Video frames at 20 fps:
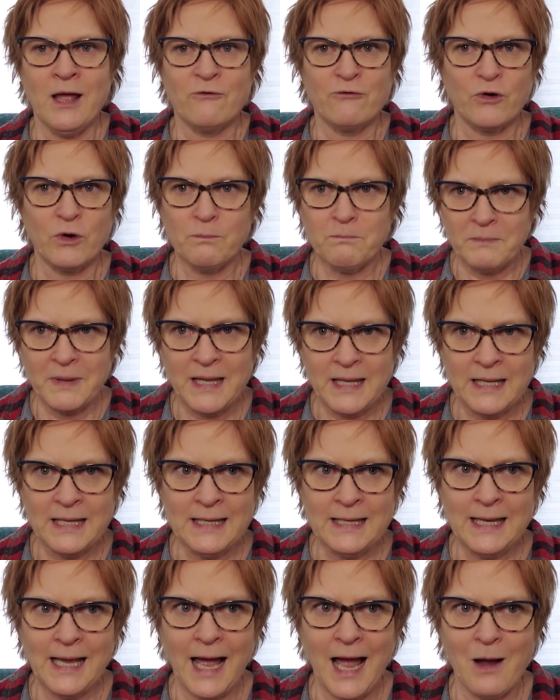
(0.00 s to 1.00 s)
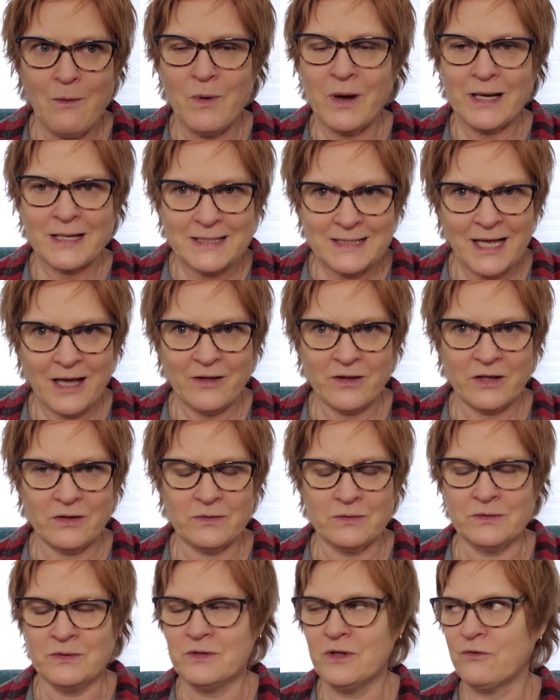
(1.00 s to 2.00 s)
For me, I want to tell
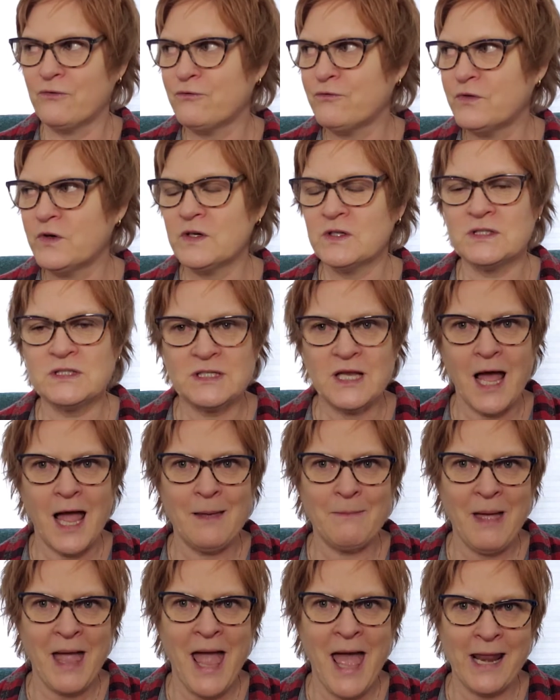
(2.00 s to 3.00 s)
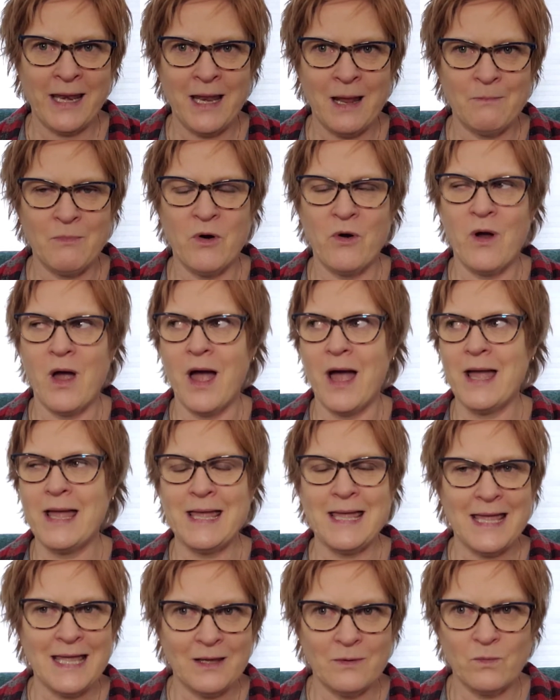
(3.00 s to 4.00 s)
you, the first time I had an
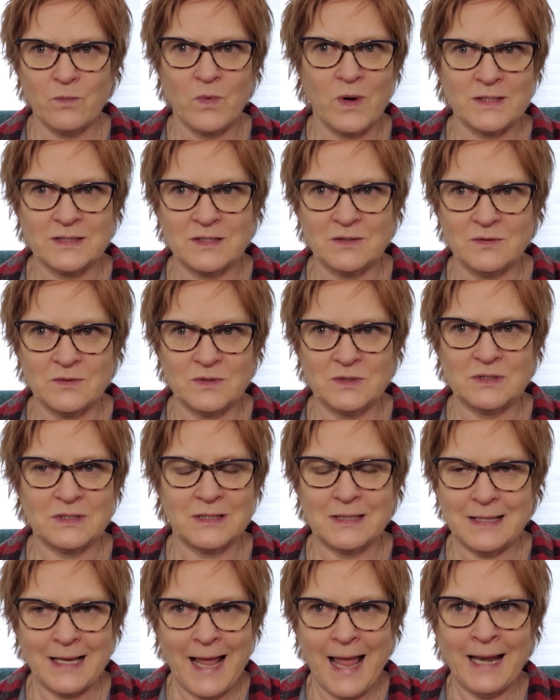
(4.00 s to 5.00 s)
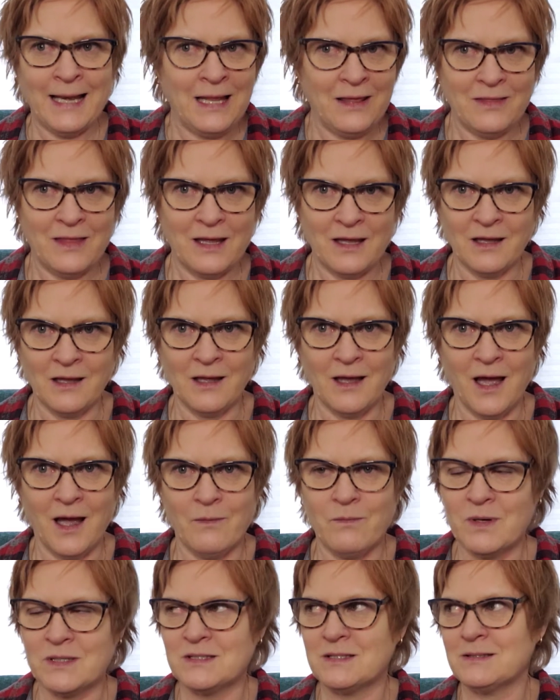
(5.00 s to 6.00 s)
MRI, it wasn't anything. I
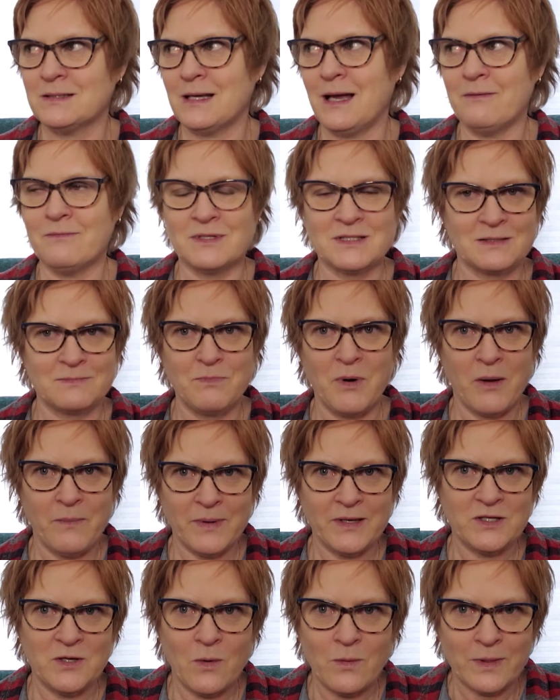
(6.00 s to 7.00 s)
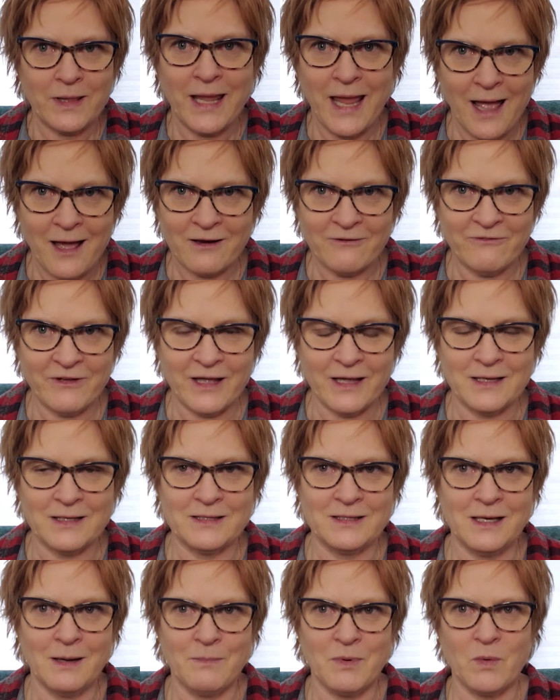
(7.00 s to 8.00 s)
was probably totally out of
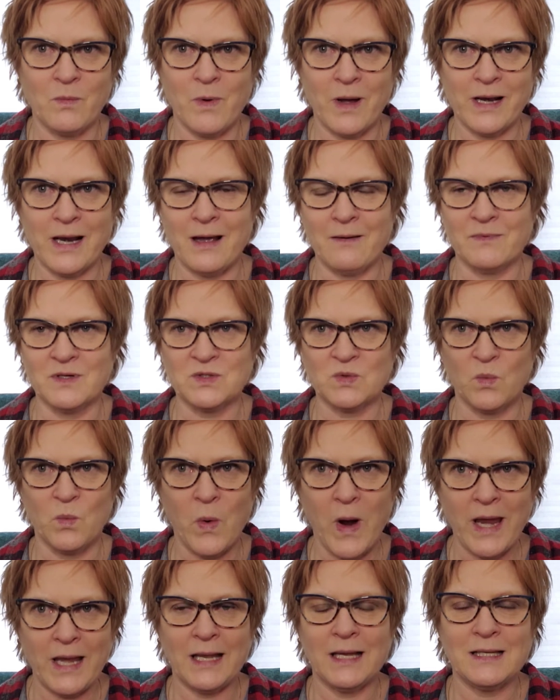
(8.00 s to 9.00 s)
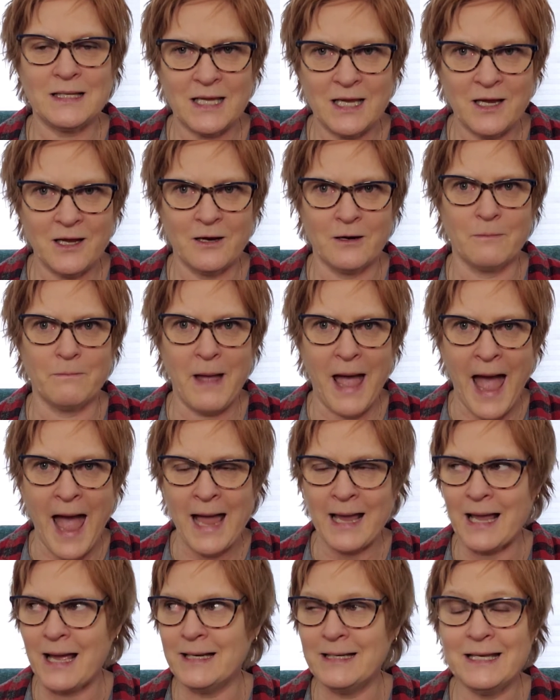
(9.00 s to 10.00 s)
it. Number one, I was waiting to hear
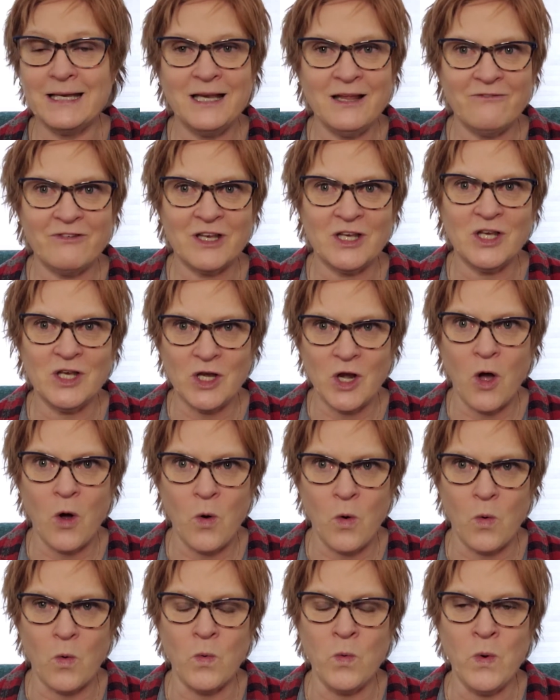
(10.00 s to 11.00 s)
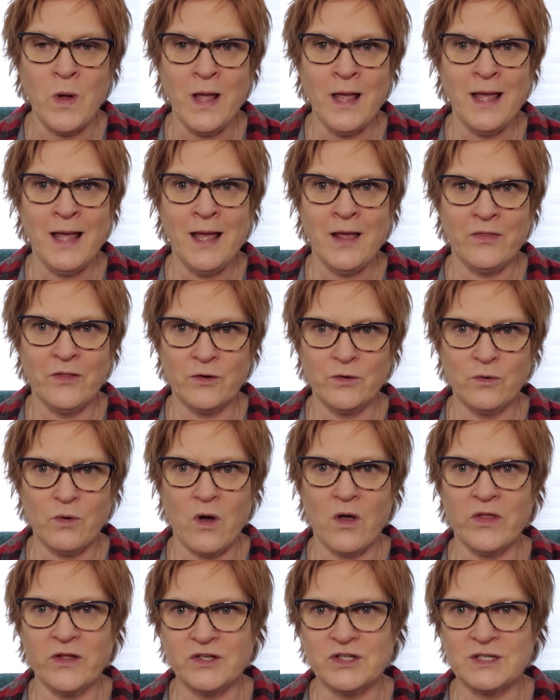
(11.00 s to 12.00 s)
back. I didn't even know the
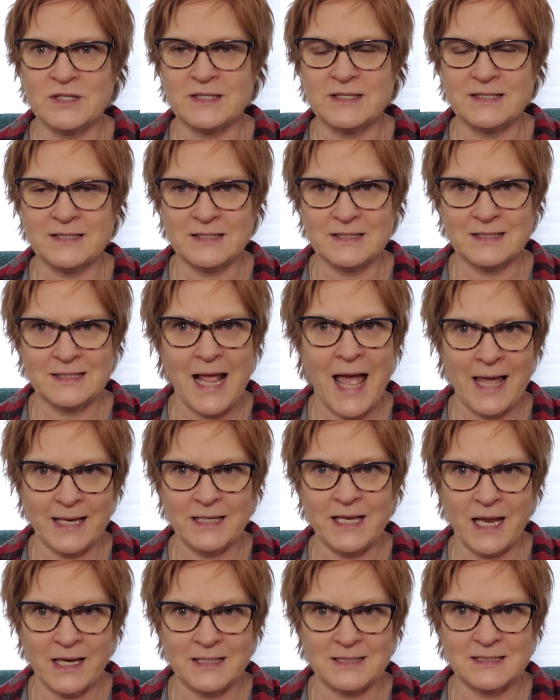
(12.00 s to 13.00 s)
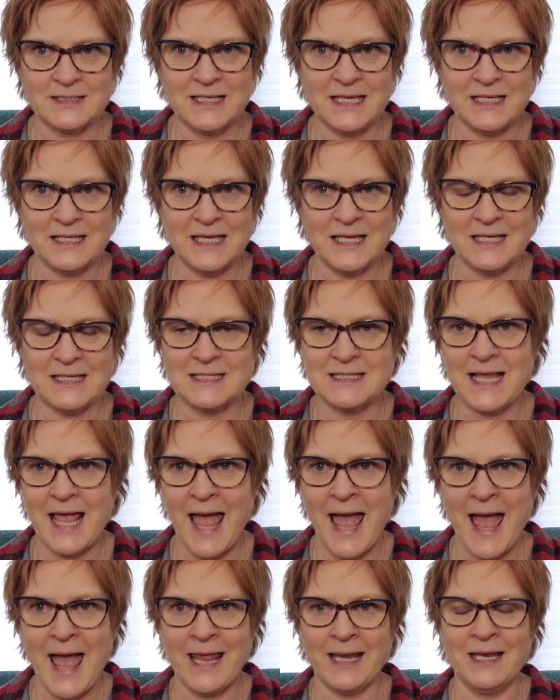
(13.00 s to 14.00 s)
neurologist had done a CT
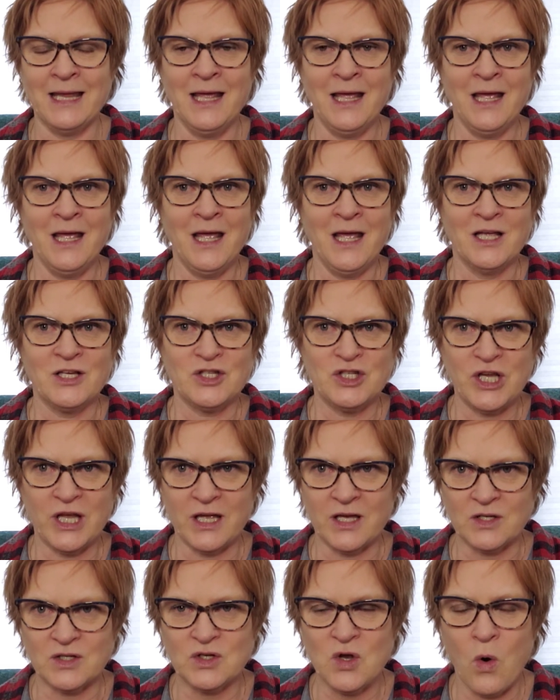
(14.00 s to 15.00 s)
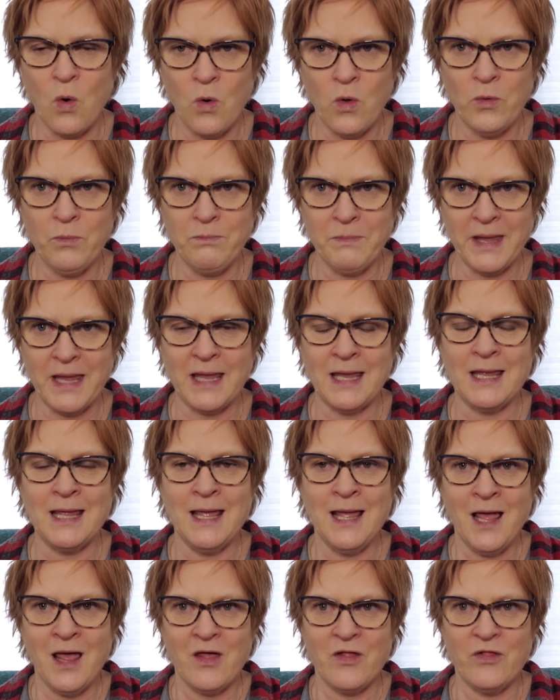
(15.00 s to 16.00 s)
scan. She had told me
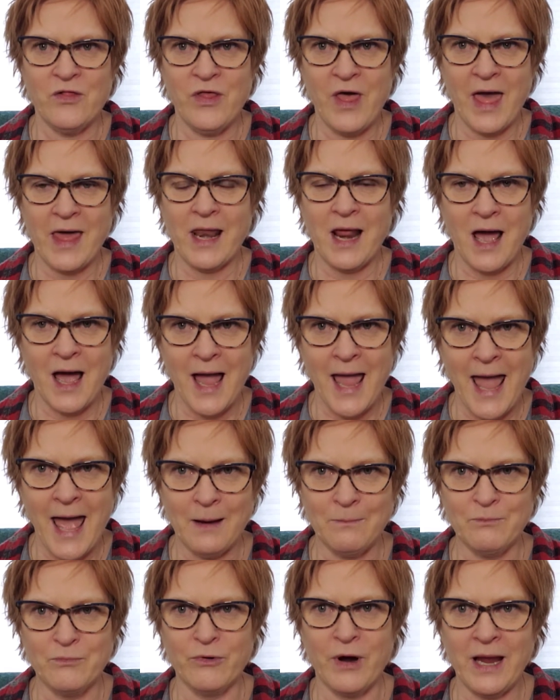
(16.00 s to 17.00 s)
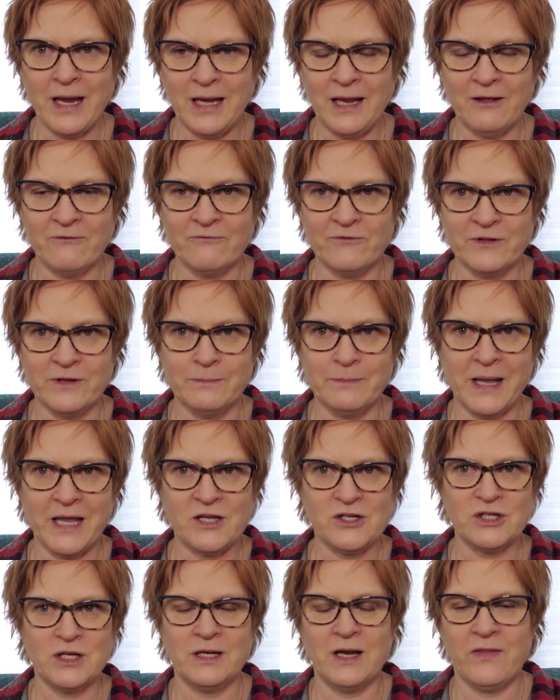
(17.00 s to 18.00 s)
that I had brain
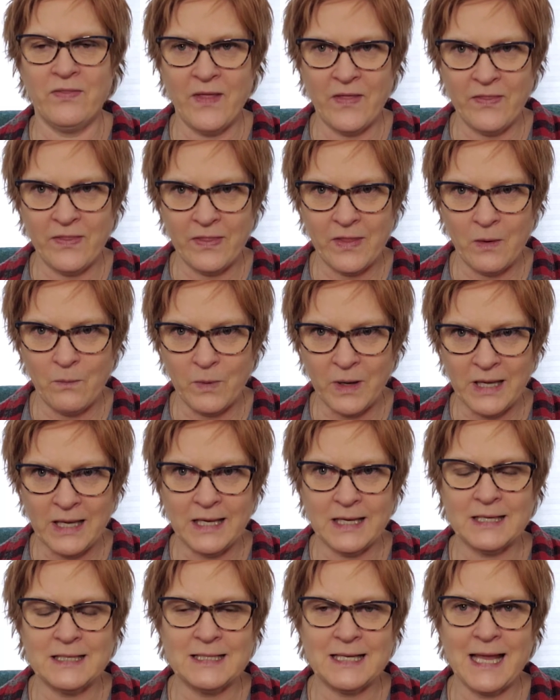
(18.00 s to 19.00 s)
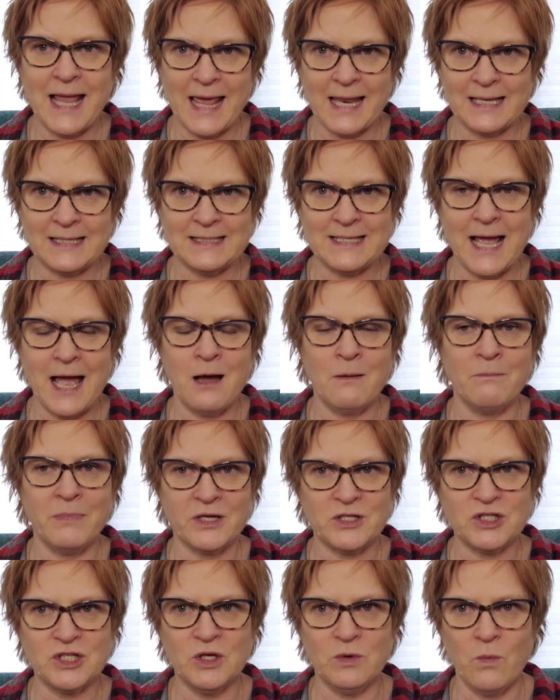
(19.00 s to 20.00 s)
inflammation and that we needed to get it down,
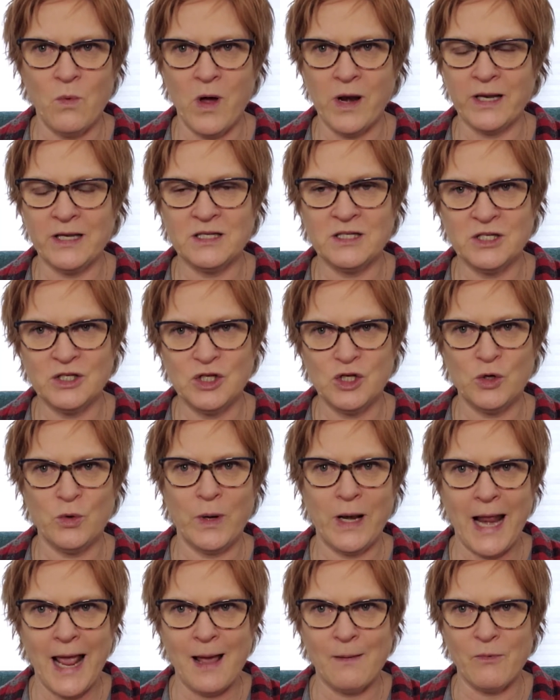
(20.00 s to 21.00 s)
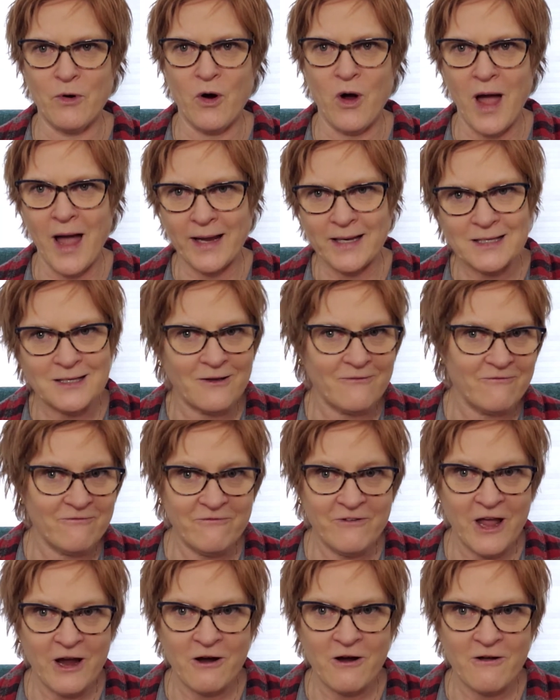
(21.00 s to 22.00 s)
but she wanted to do an MRI to
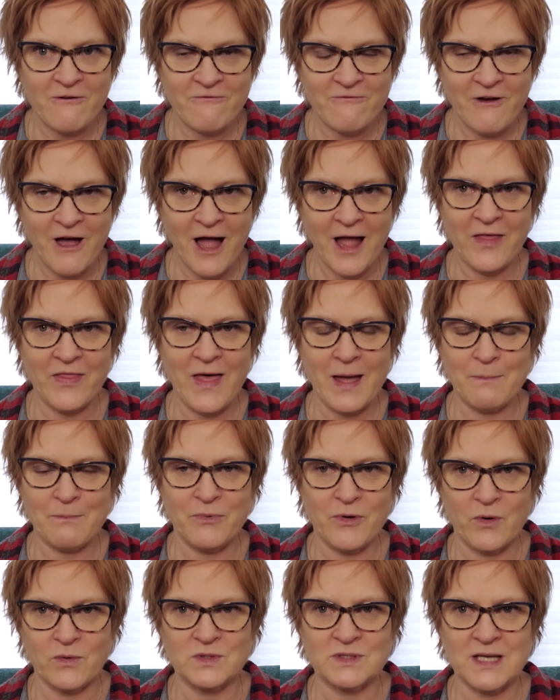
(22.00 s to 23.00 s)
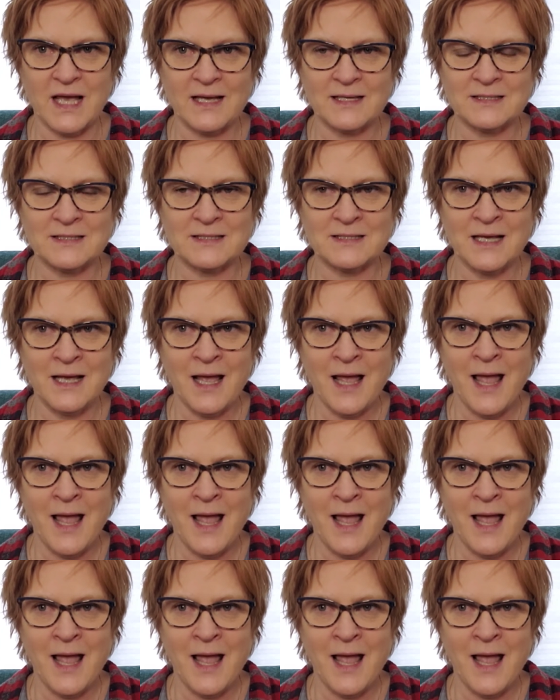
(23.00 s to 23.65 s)
verify that process.